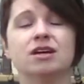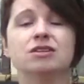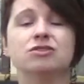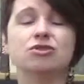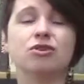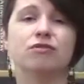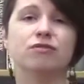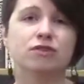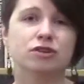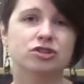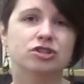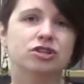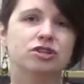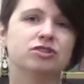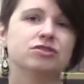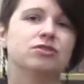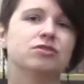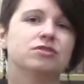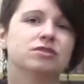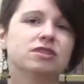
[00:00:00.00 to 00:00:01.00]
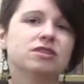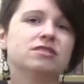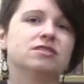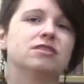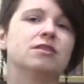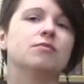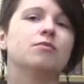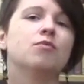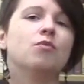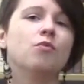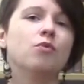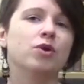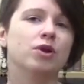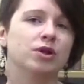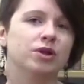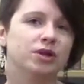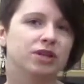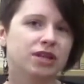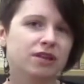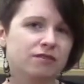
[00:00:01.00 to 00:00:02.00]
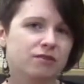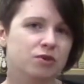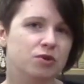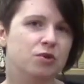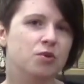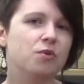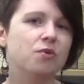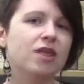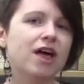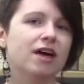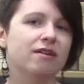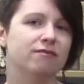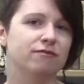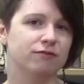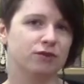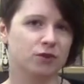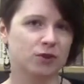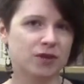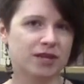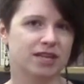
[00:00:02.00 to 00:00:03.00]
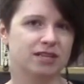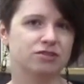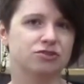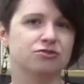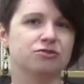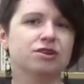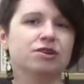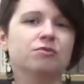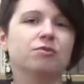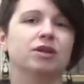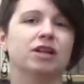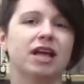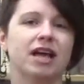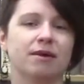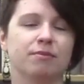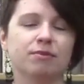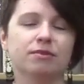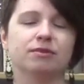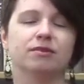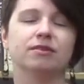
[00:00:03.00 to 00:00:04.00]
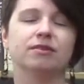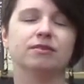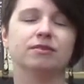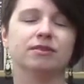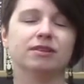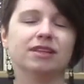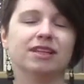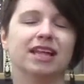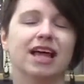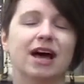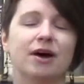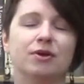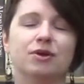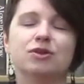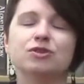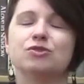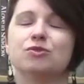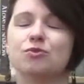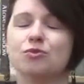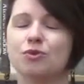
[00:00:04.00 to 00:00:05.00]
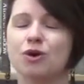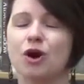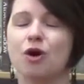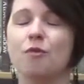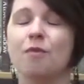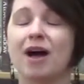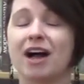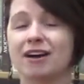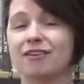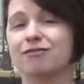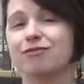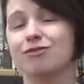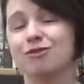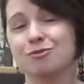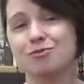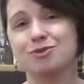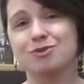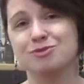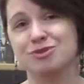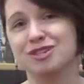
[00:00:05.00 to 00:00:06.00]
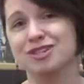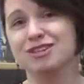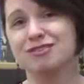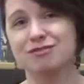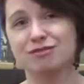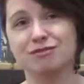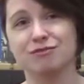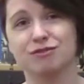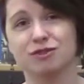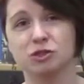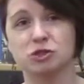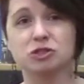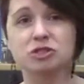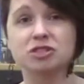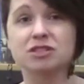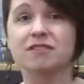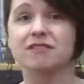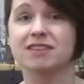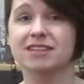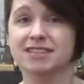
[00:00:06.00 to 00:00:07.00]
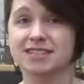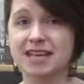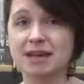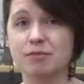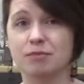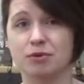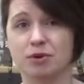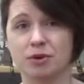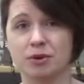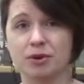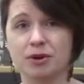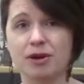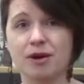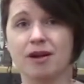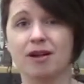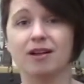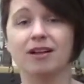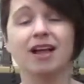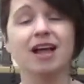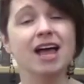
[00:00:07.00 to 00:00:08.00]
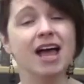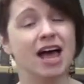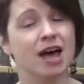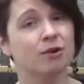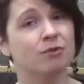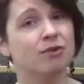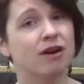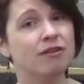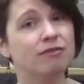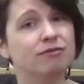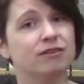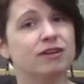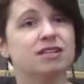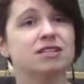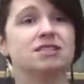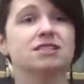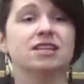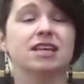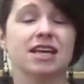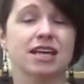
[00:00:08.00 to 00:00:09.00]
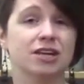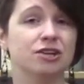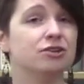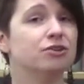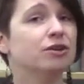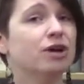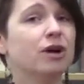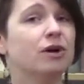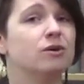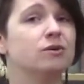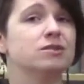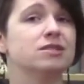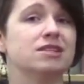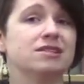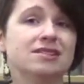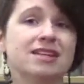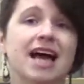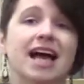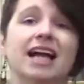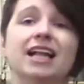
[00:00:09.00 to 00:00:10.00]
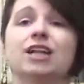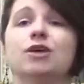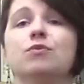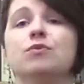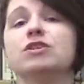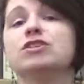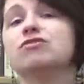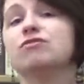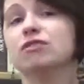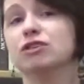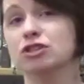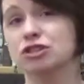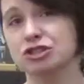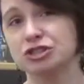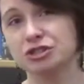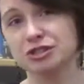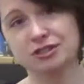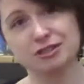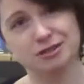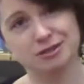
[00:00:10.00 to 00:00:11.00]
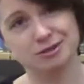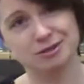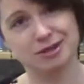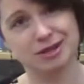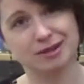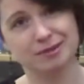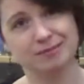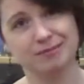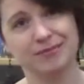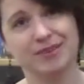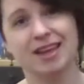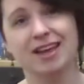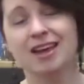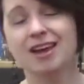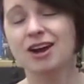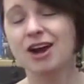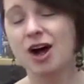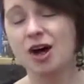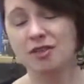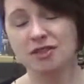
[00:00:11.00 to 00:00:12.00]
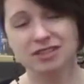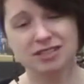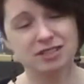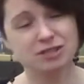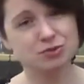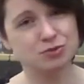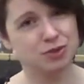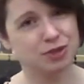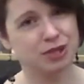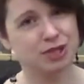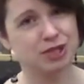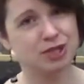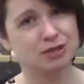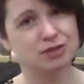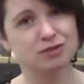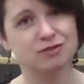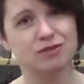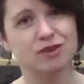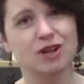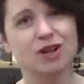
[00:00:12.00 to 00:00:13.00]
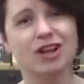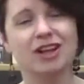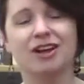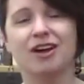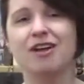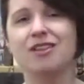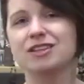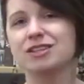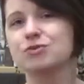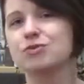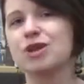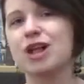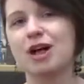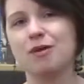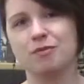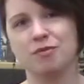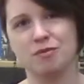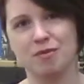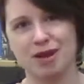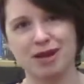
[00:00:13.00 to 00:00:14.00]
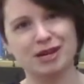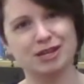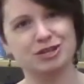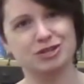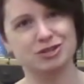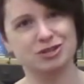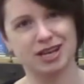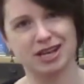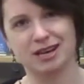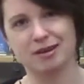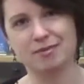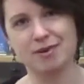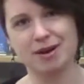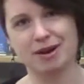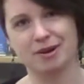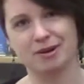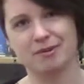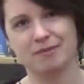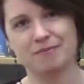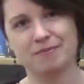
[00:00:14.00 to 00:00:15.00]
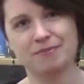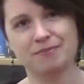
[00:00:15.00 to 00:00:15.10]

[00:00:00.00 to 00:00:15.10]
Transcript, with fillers: So a version control system will give you that full history, will able, allow you to go back and forth between different versions of the same protocol and reference in your notes exactly which version you're using. All this is really useful and all this will help you manage your data better.